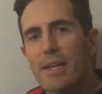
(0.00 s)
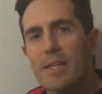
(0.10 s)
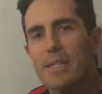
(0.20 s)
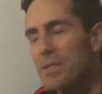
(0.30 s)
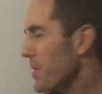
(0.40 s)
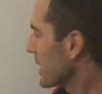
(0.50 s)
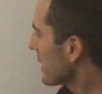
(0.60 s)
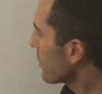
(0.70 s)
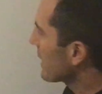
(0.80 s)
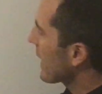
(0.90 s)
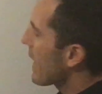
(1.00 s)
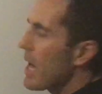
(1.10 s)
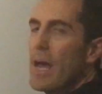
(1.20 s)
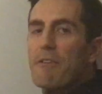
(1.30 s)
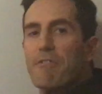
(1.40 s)
So here we are.
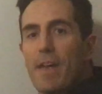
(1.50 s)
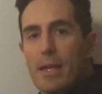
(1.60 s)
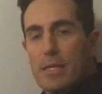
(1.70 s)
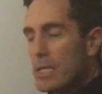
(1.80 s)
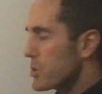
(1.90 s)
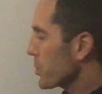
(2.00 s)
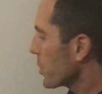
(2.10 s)
I found a door